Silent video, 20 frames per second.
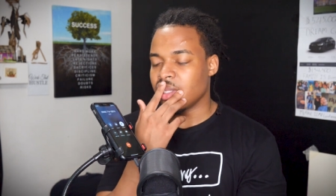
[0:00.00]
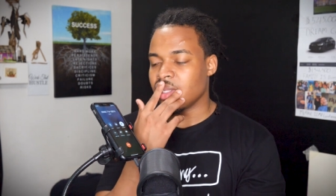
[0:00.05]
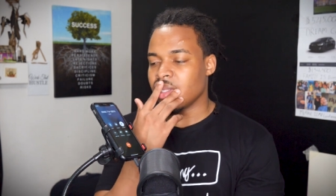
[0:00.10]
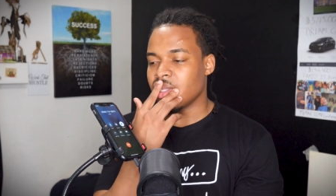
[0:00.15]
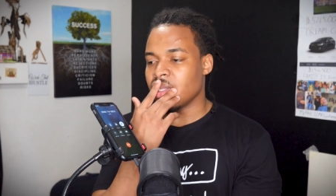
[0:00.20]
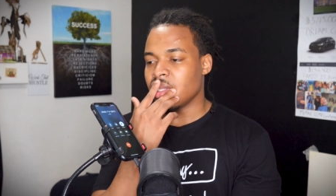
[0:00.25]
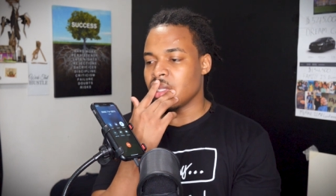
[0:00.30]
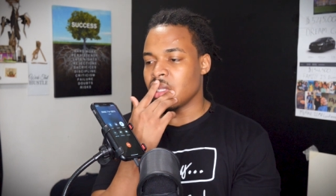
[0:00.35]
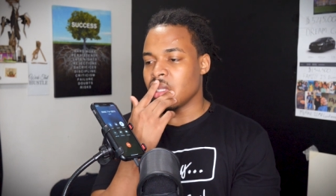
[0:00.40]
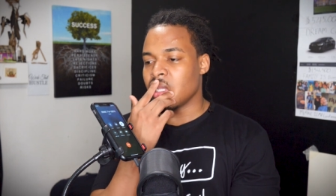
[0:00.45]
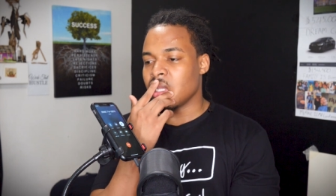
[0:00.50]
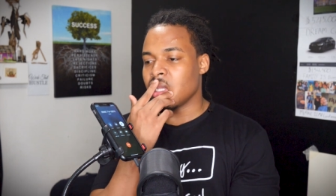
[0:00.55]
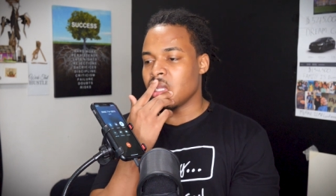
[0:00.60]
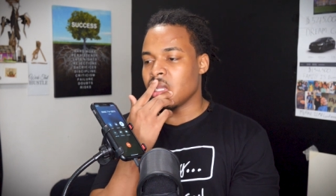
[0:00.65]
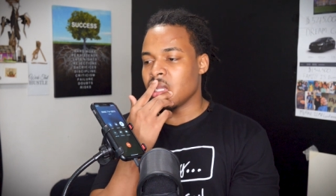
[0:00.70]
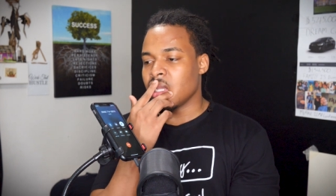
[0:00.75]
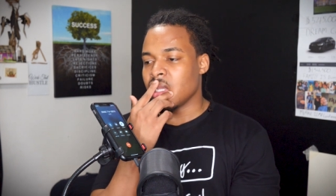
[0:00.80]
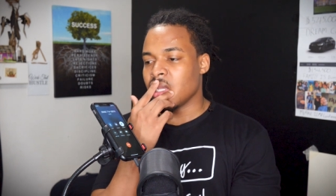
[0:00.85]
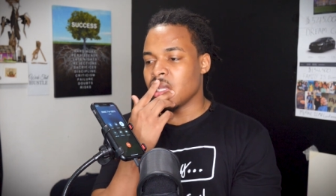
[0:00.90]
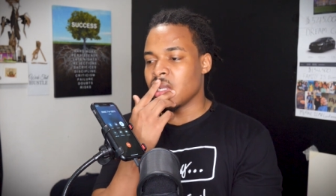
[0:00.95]
Right now, it's an
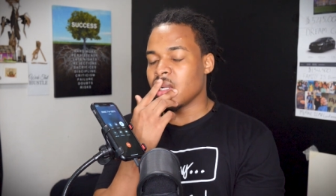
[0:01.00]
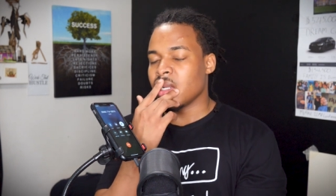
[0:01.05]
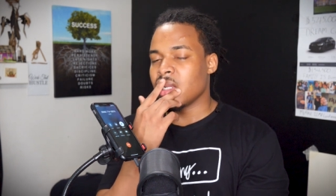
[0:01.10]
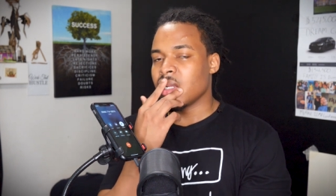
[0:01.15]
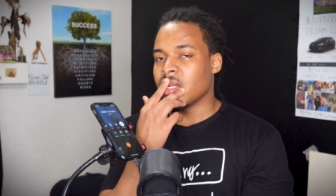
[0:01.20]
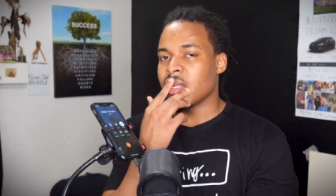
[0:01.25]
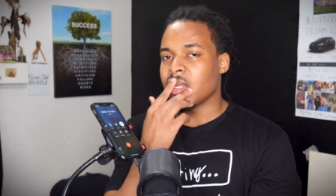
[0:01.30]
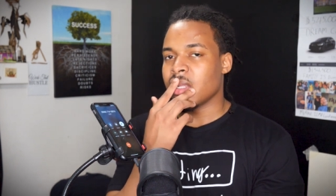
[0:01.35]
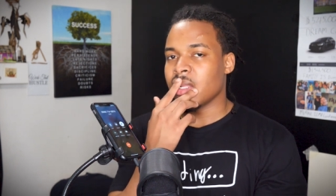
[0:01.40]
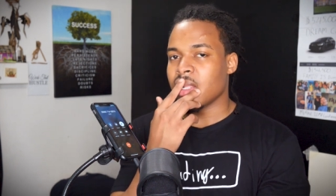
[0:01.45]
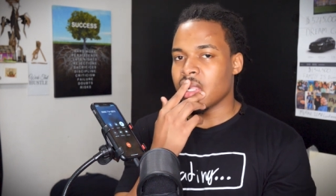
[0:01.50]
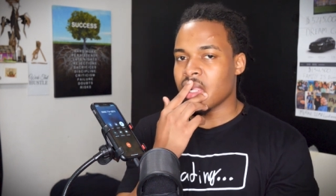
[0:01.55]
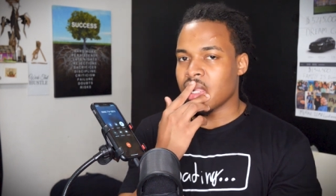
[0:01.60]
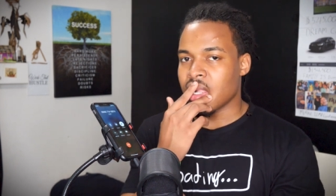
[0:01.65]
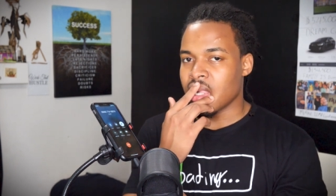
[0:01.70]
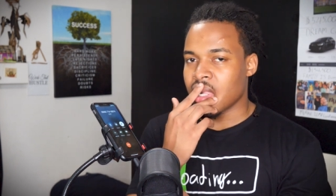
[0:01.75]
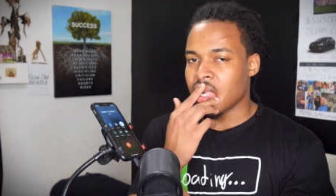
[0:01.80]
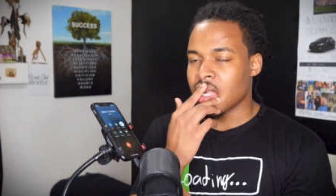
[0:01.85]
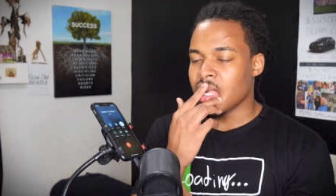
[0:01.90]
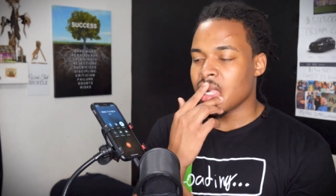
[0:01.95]
external bank account that
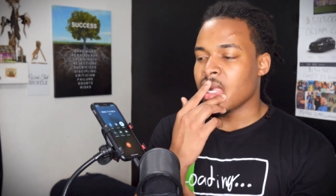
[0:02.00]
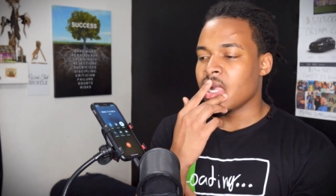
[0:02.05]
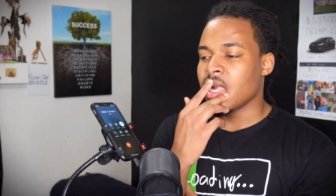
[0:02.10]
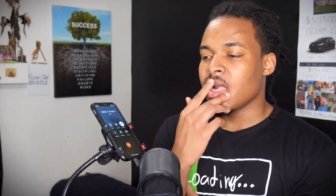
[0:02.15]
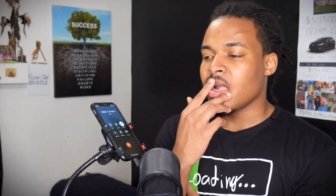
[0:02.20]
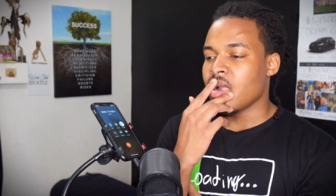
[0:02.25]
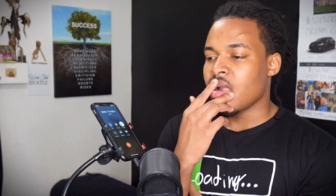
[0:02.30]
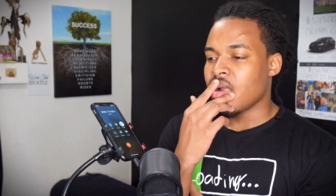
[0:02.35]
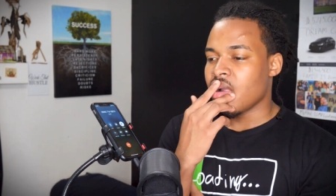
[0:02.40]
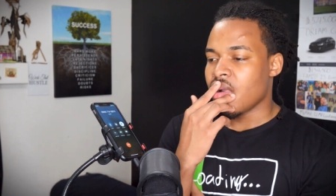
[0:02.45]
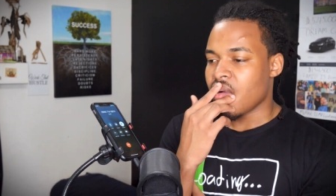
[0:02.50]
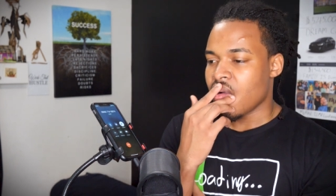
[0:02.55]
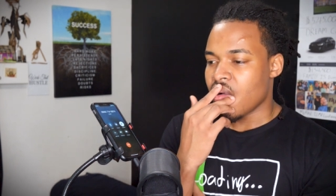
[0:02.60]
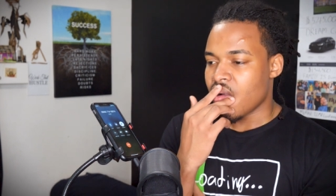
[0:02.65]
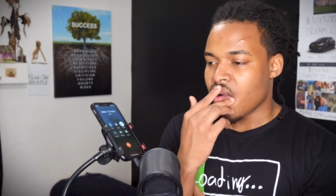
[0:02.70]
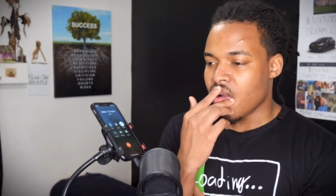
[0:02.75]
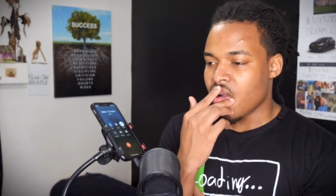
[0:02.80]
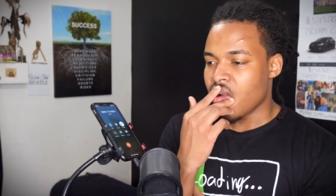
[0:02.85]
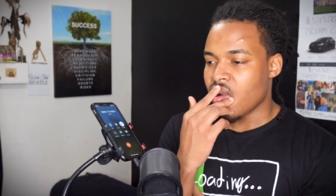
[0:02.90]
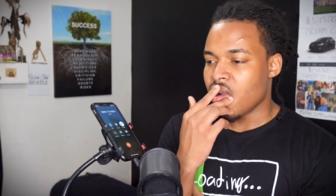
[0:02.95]
you would connect to your M one
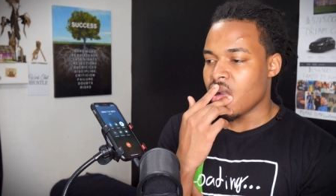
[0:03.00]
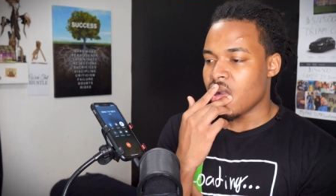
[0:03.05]
account.